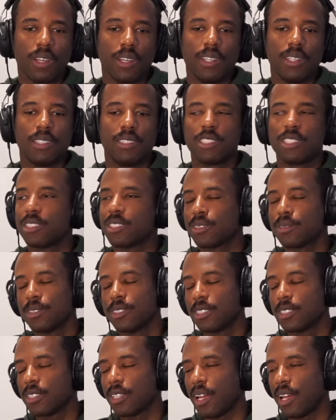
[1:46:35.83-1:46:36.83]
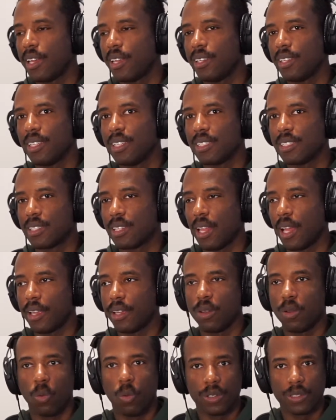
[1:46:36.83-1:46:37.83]
System design is like
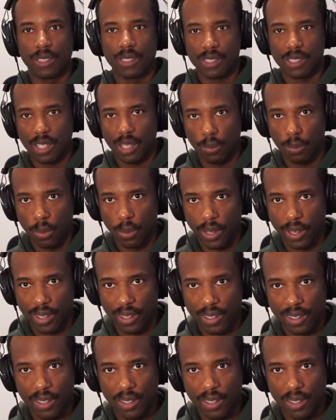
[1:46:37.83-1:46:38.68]
going to Subway.